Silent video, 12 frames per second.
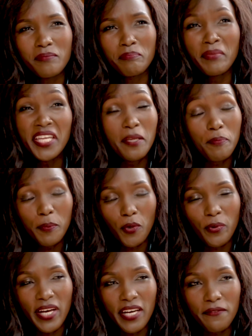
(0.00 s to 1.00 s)
many
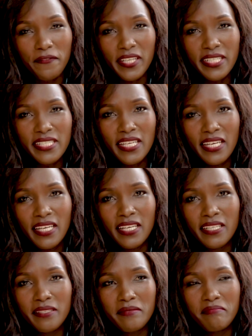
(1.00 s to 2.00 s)
people were
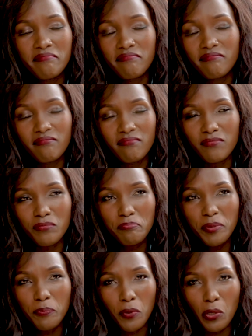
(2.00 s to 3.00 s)
affected,
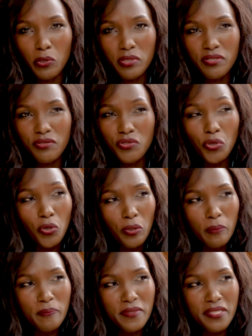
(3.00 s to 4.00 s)
people lost
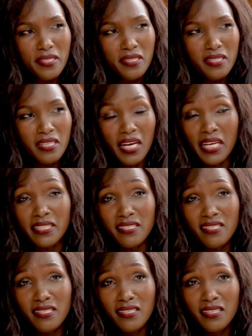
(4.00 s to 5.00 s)
jobs,
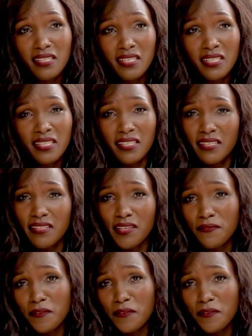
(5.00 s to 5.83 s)
and the